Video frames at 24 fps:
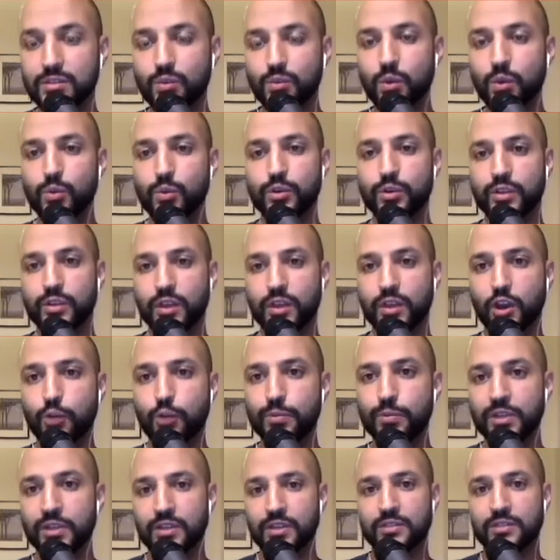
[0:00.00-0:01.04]
What were they
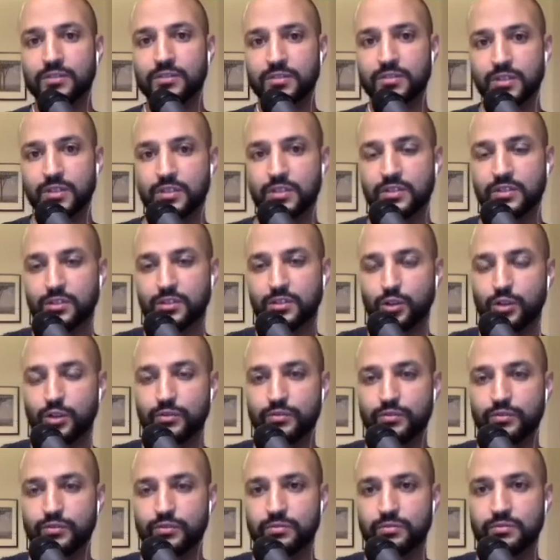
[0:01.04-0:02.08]
hoping to sort of